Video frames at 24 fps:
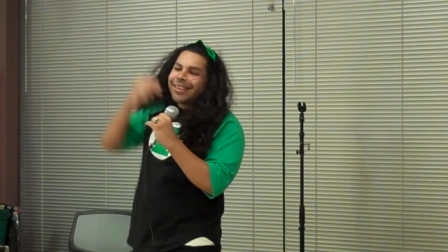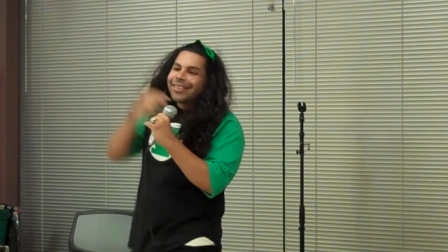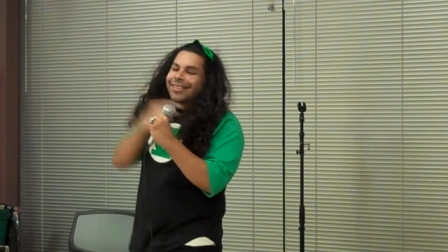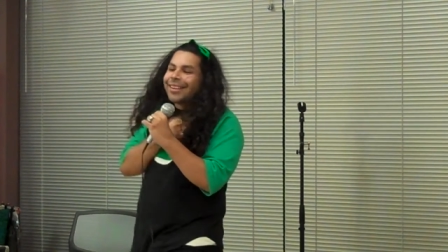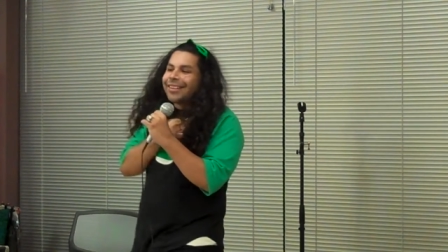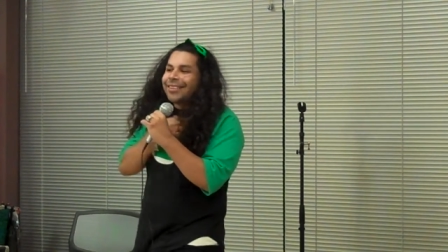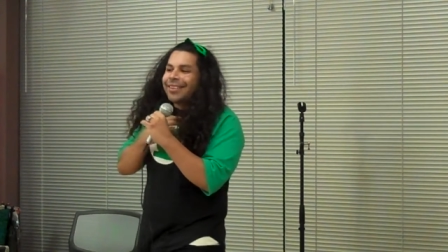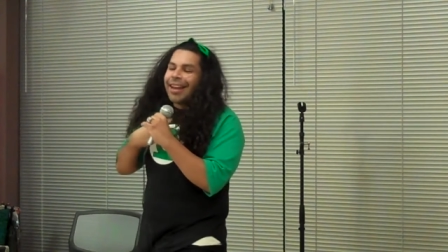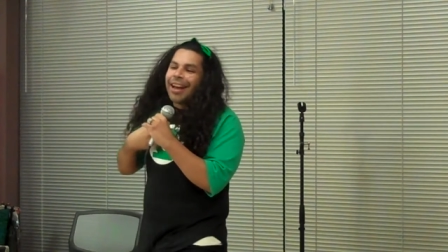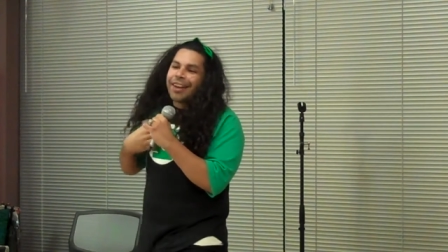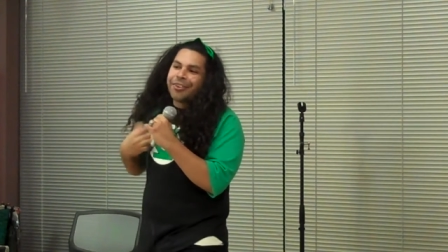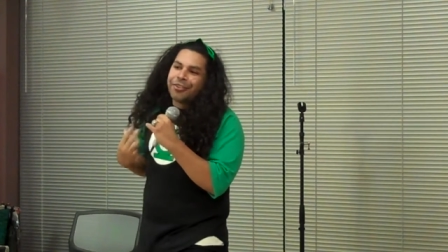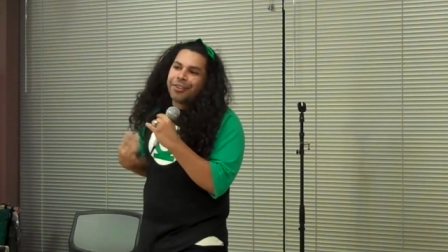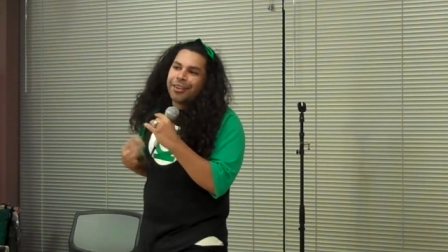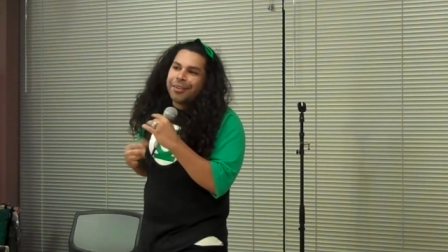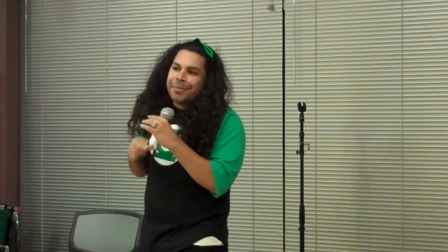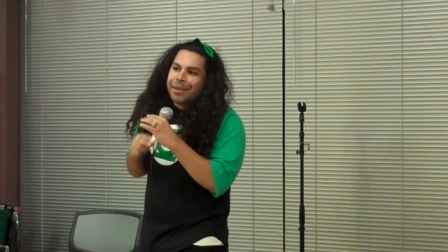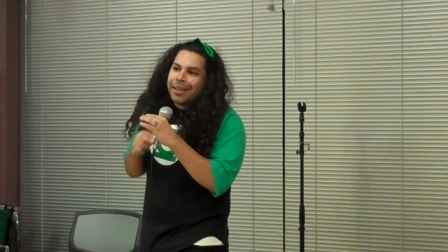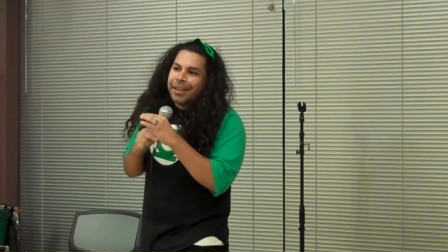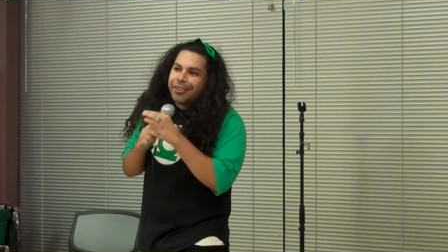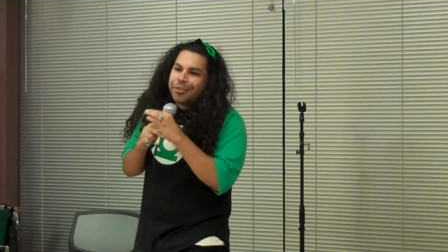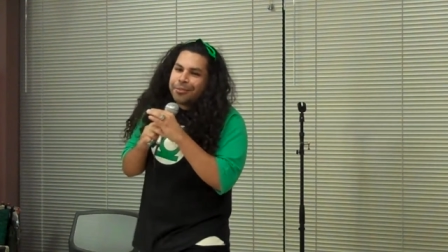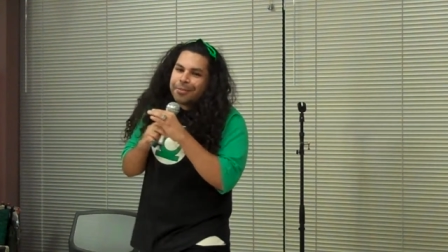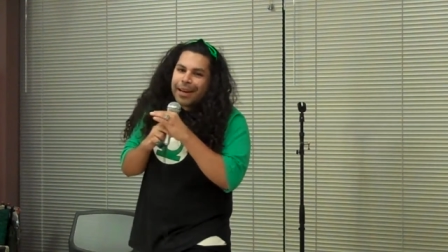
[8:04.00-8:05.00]
It's actually
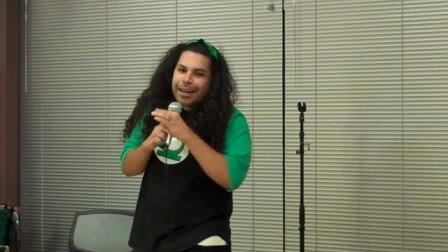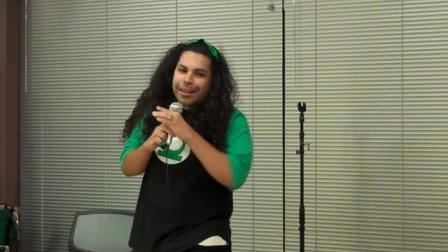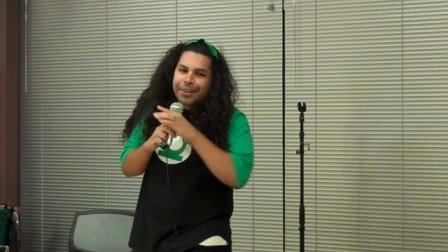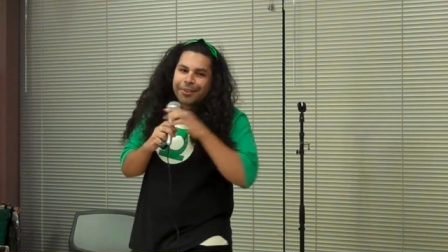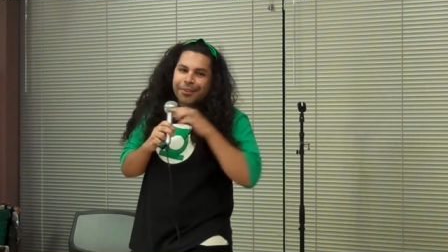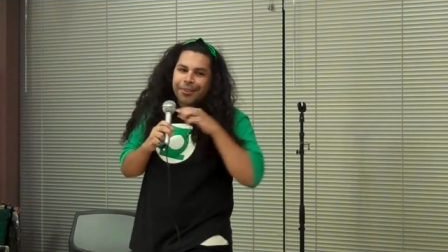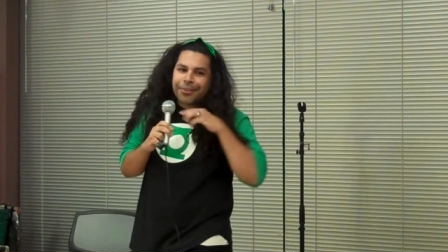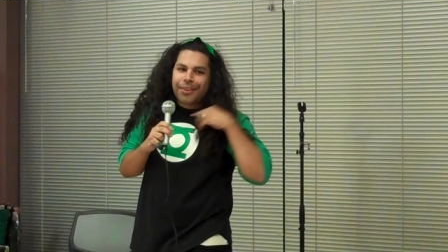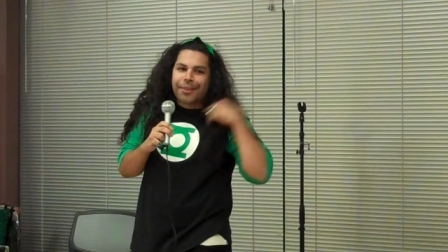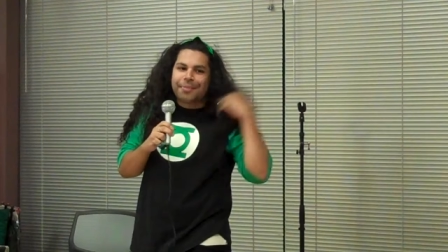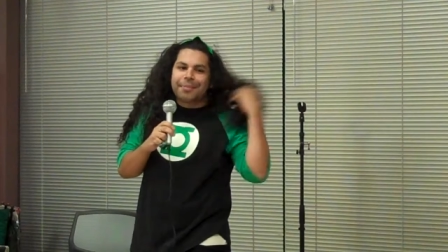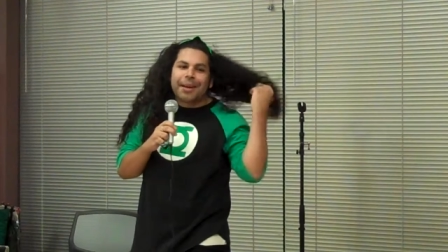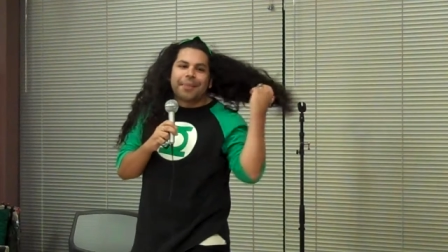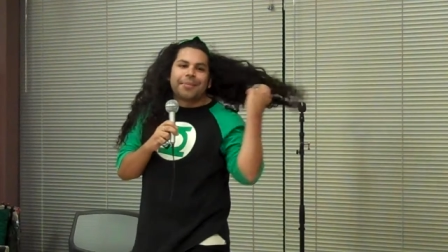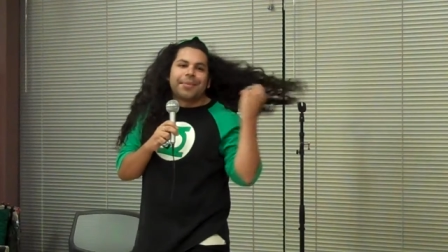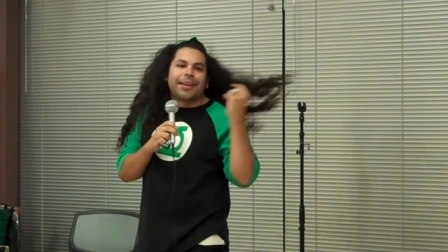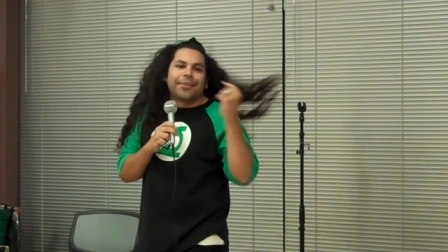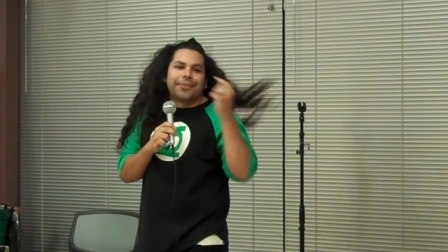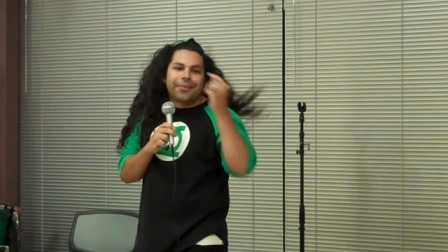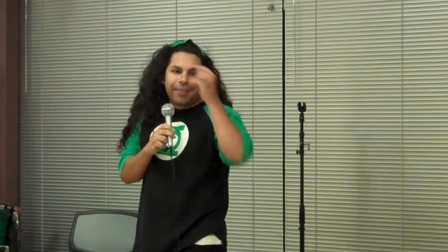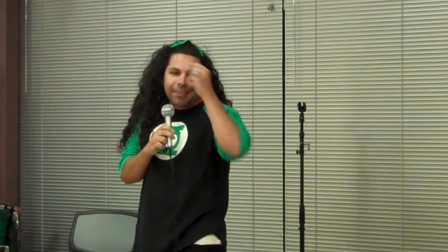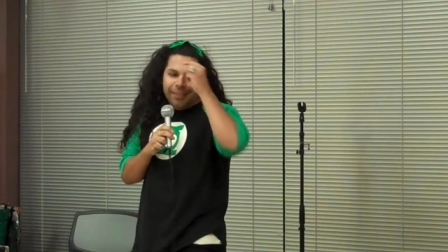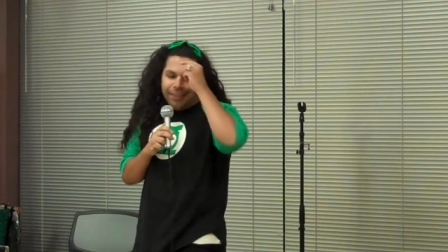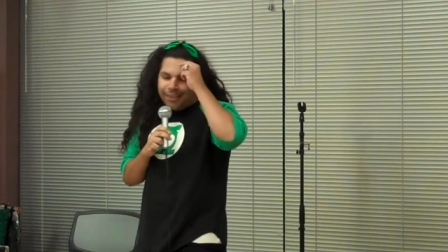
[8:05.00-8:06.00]
me, it's Muggles. I'm
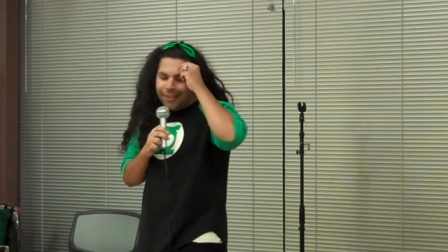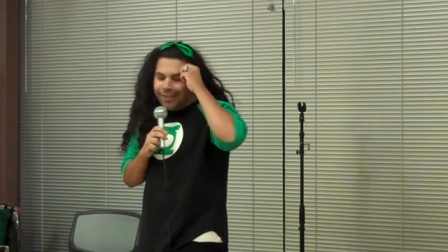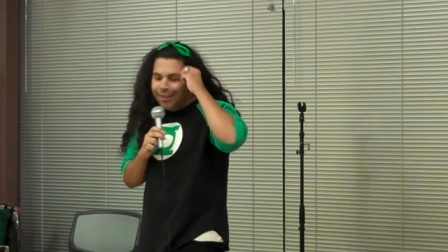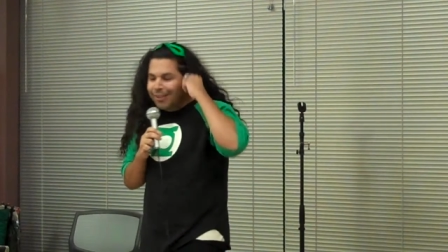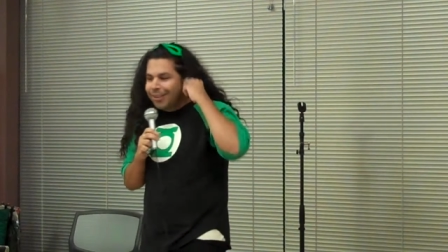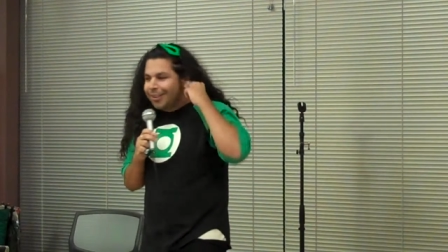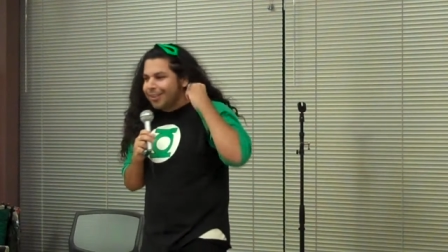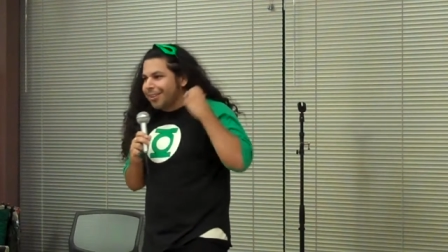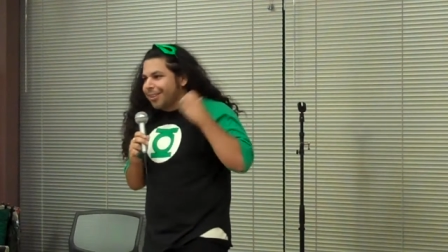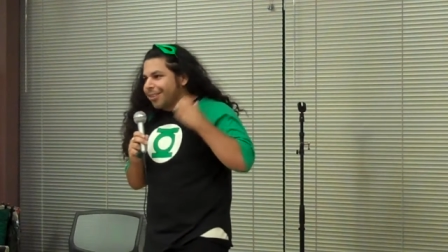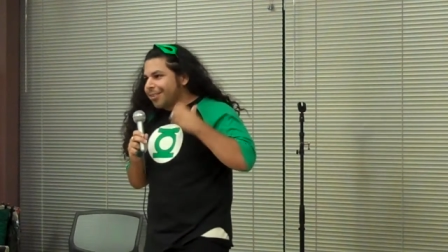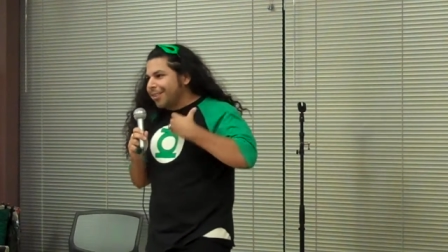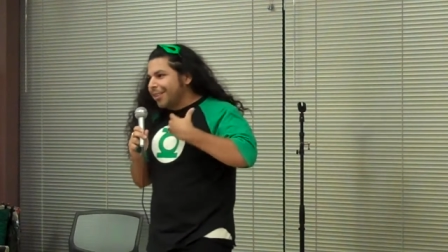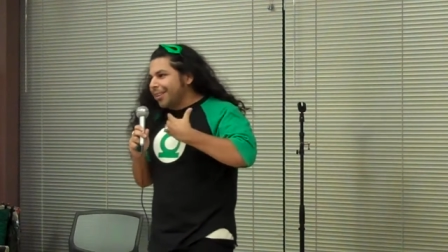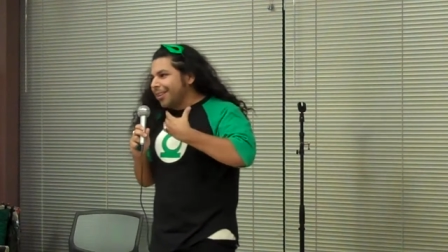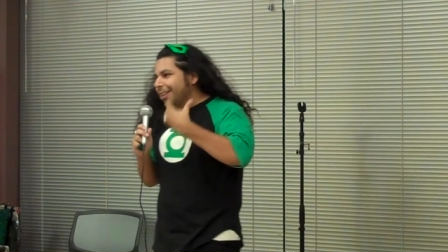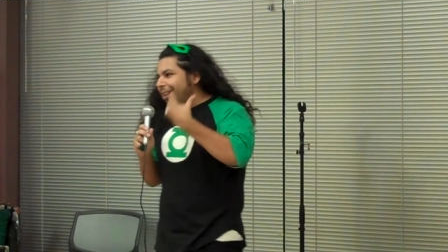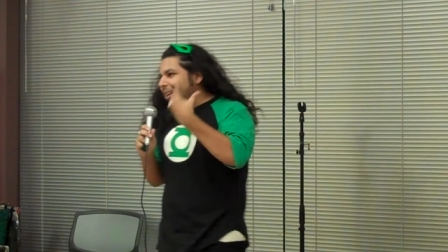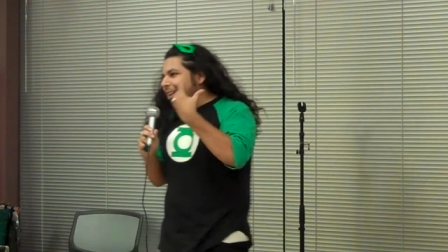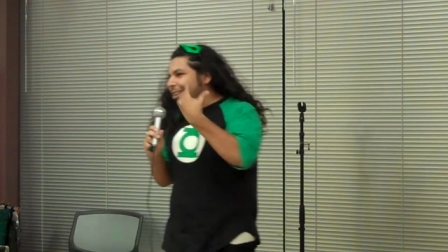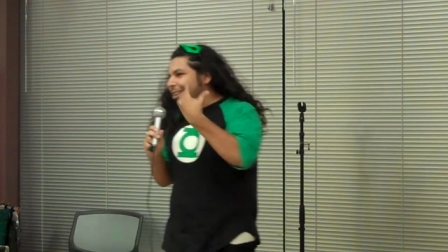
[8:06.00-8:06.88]
not really Green